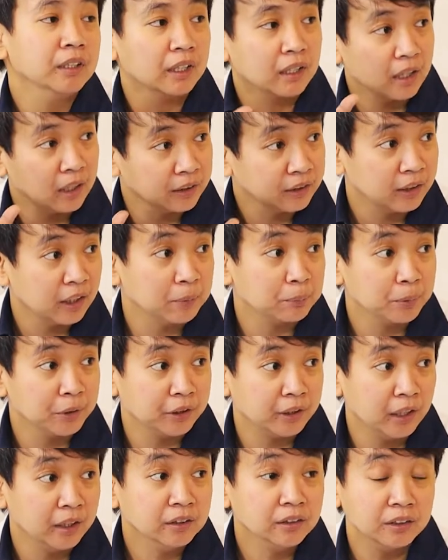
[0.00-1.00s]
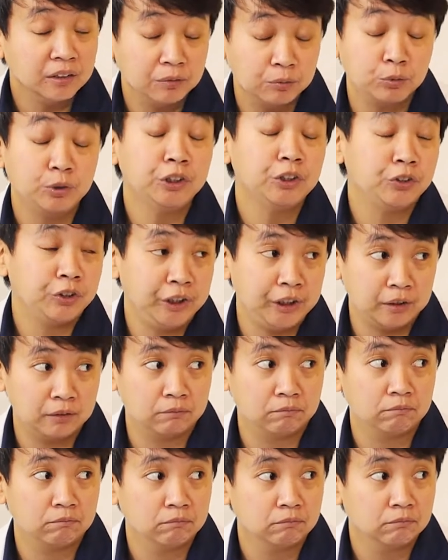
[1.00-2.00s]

na ka as hypertensive, we treat